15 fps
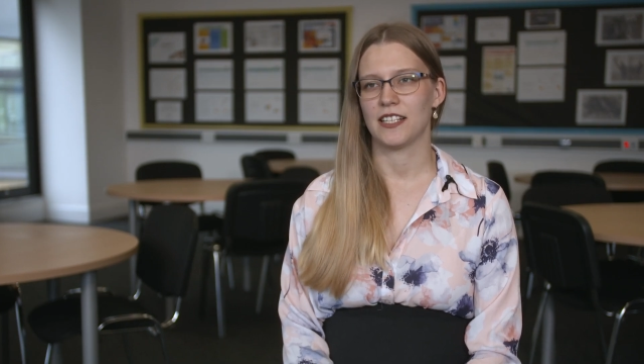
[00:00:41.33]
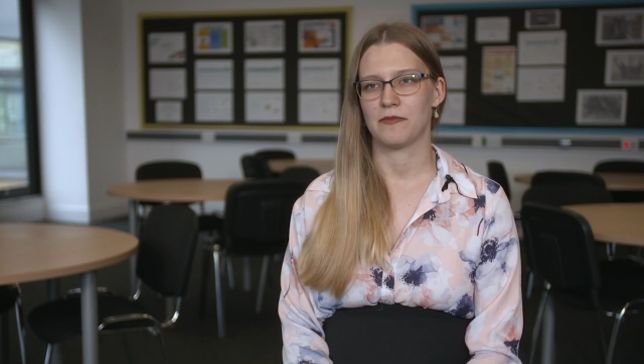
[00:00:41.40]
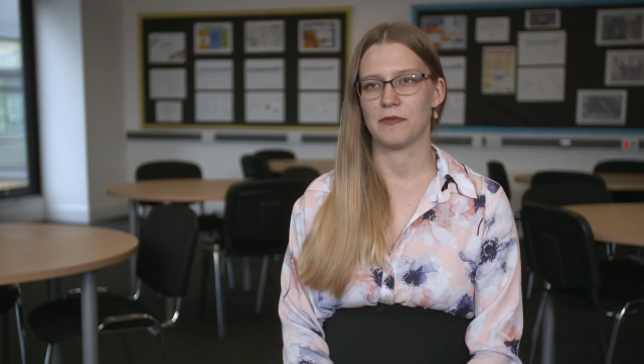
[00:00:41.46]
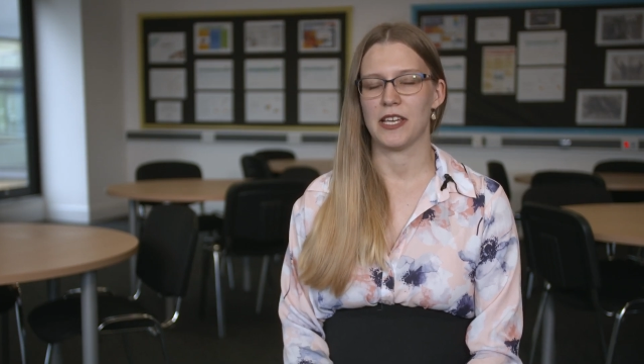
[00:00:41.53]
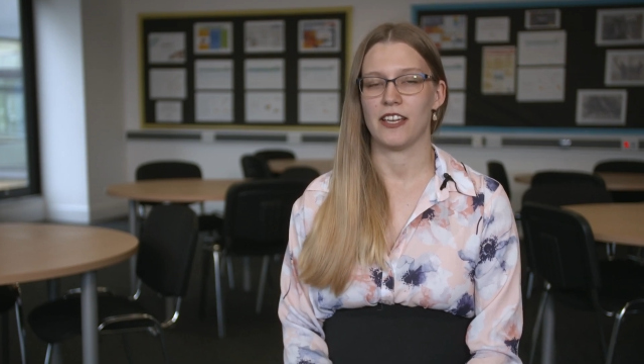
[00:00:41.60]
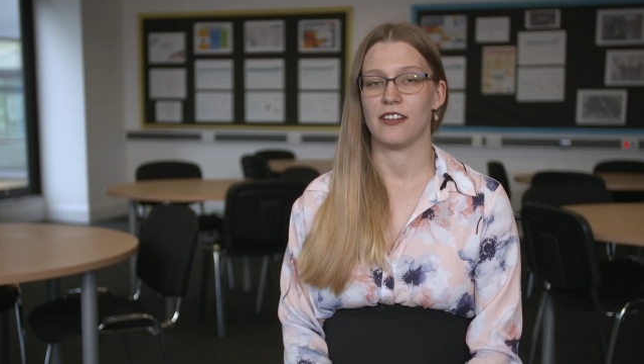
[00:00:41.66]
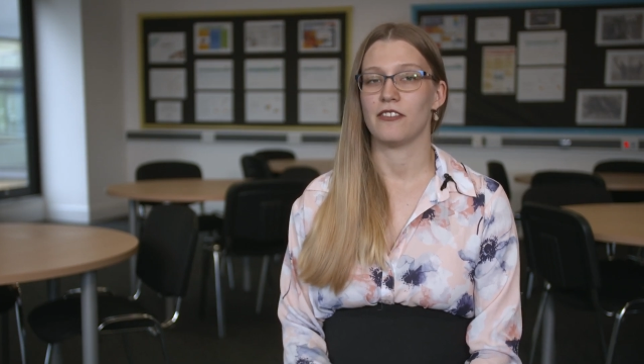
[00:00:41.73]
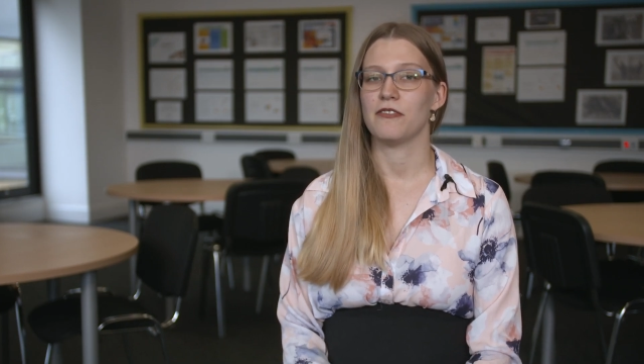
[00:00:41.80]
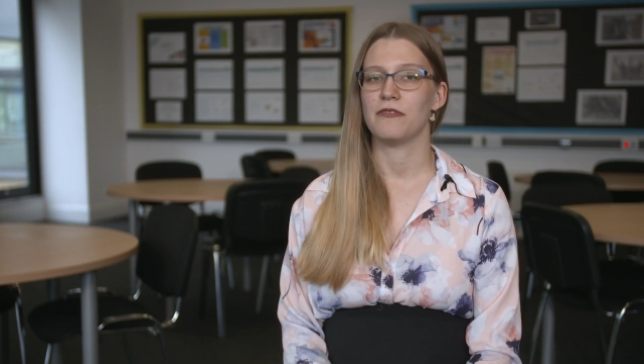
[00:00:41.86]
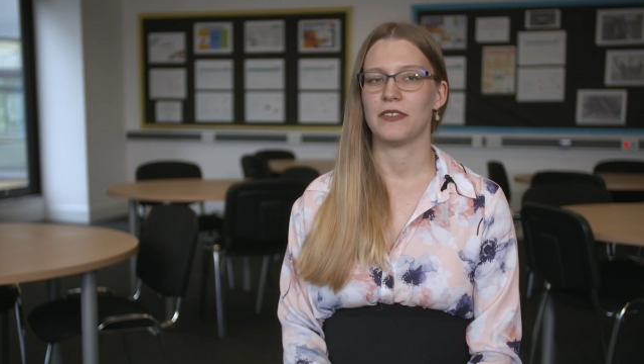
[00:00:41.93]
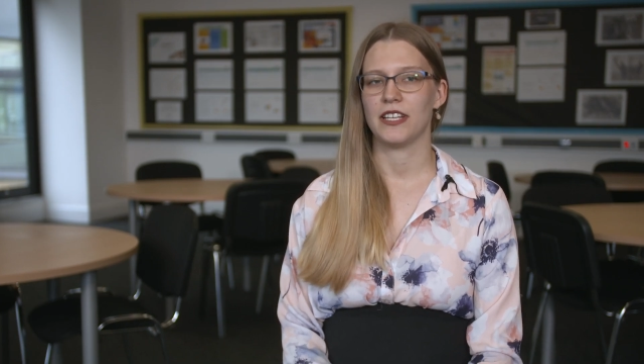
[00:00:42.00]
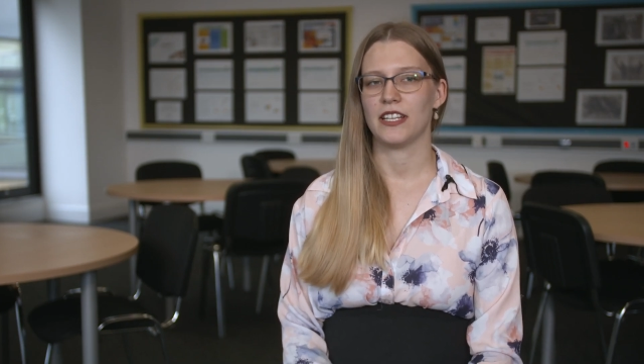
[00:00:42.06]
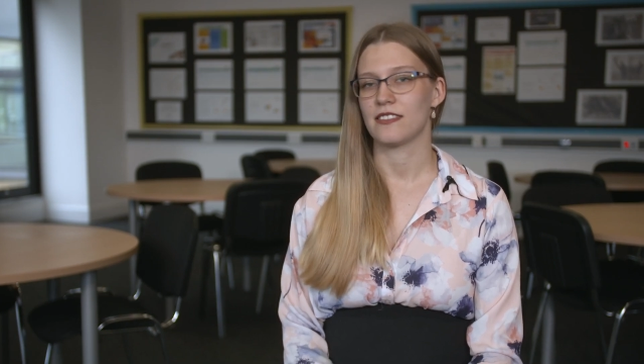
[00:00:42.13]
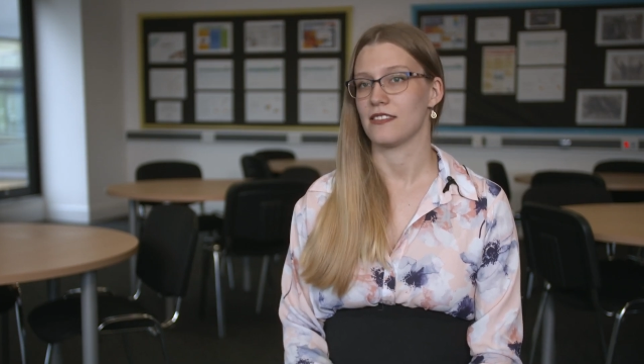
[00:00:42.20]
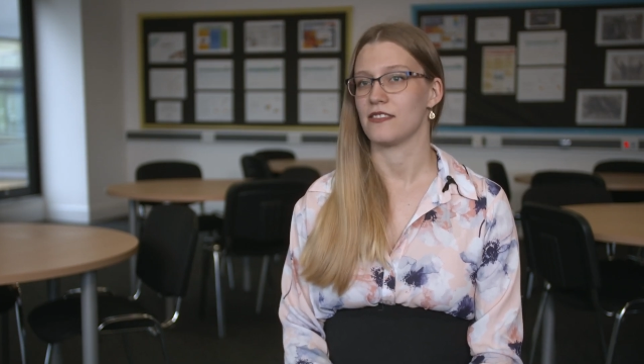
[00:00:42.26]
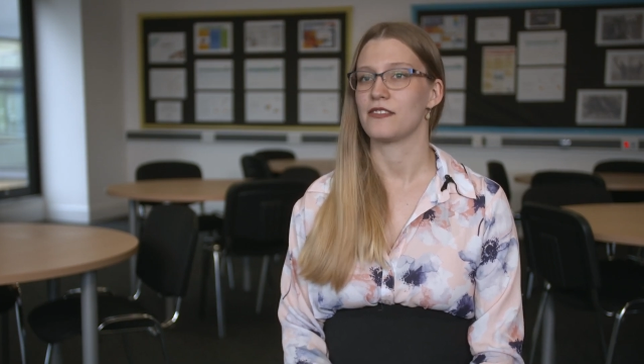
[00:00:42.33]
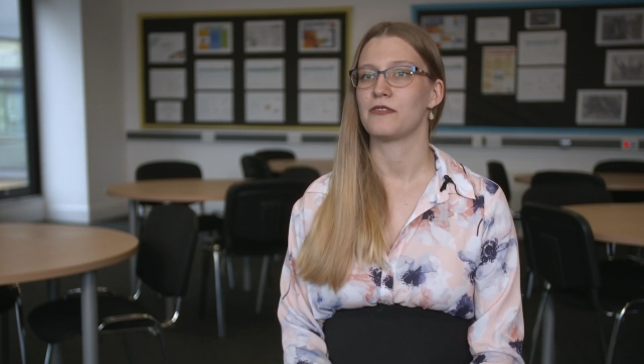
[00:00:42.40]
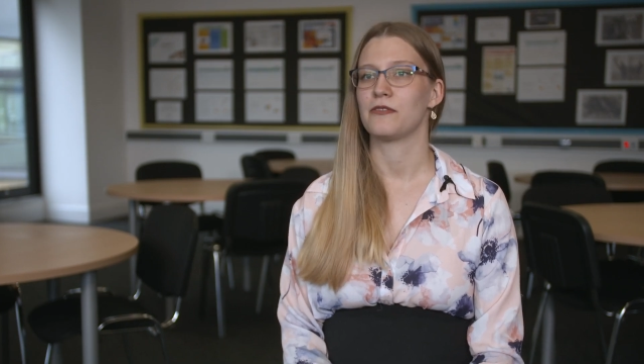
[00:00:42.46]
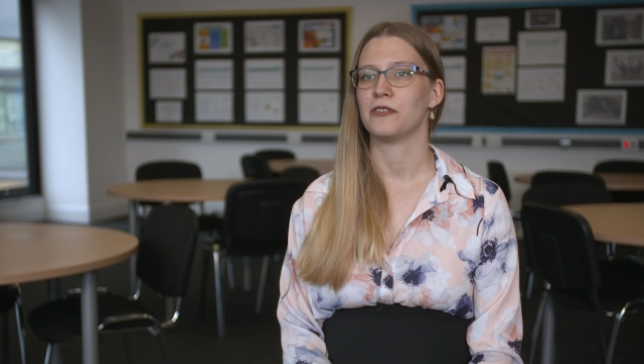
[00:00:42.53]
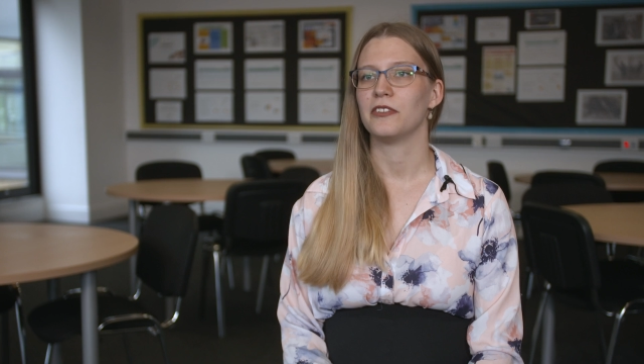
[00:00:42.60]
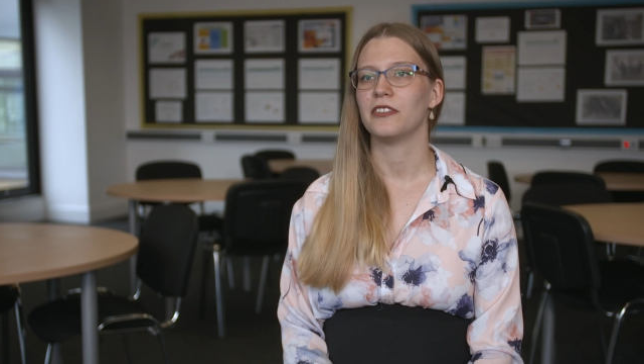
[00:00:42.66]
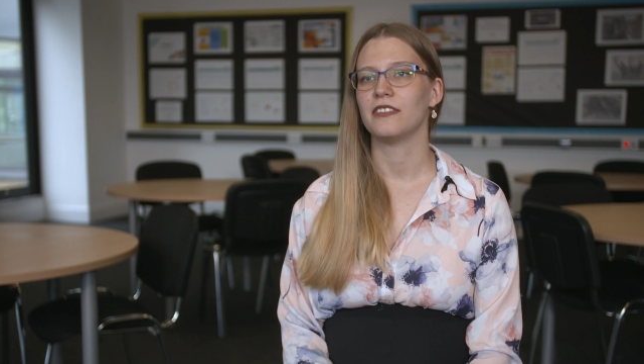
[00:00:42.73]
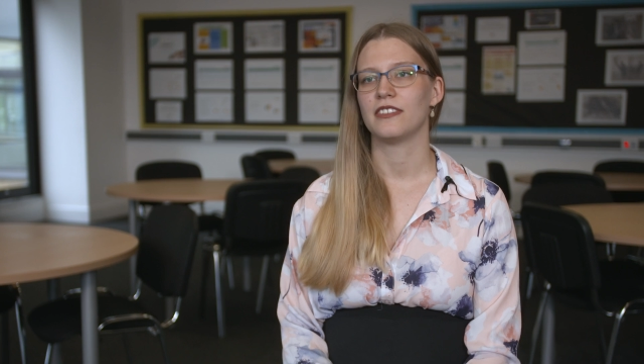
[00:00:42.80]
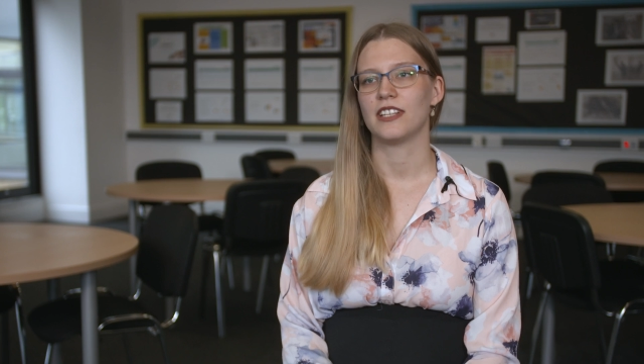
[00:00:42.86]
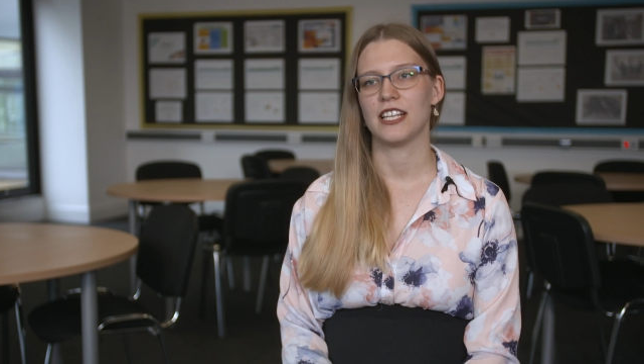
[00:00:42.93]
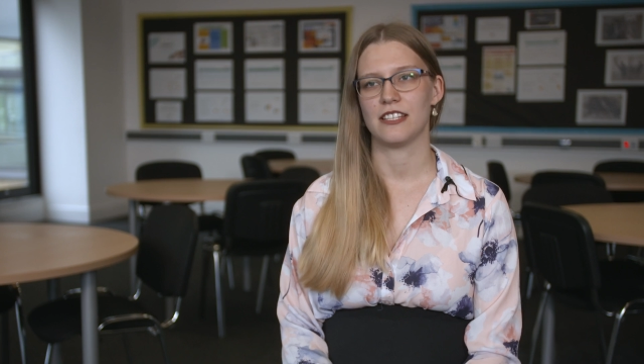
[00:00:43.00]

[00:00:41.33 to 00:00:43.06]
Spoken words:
that we can offer as a school